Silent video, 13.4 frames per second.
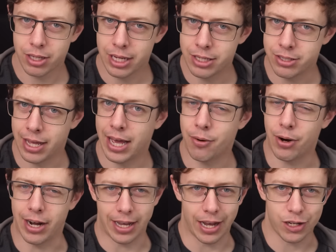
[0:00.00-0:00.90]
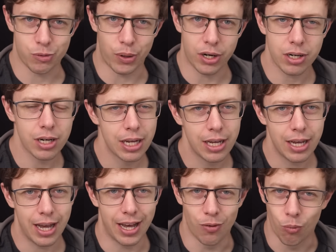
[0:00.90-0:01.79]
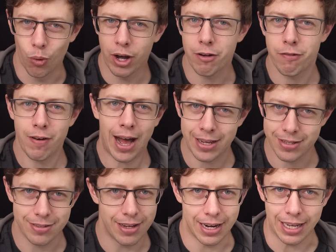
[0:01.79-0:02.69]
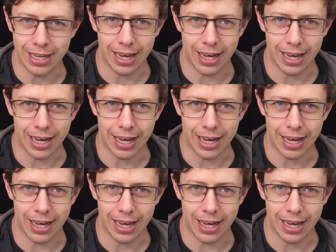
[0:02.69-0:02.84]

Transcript: He's the handwriting expert, and what a fascinating